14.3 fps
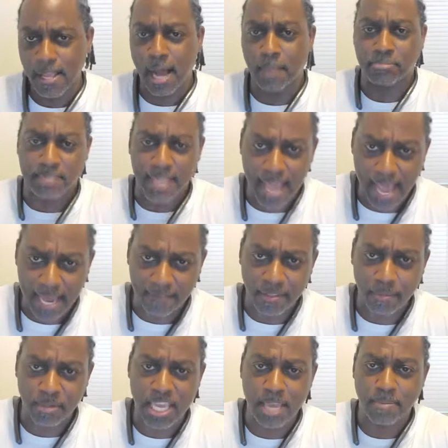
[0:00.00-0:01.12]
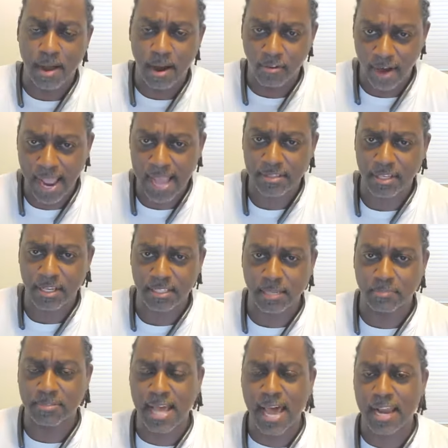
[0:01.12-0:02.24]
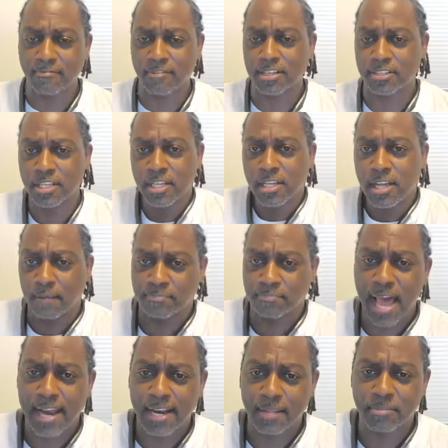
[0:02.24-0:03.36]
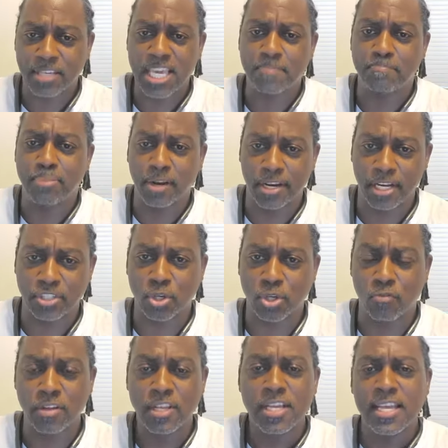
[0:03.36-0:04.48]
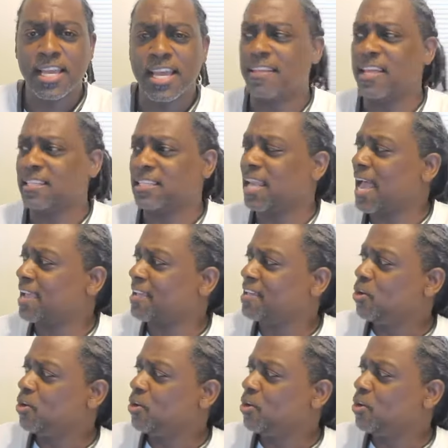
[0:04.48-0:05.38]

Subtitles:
I'm tired of them keep harassing us. I'm tired of them keep pulling us over. It's like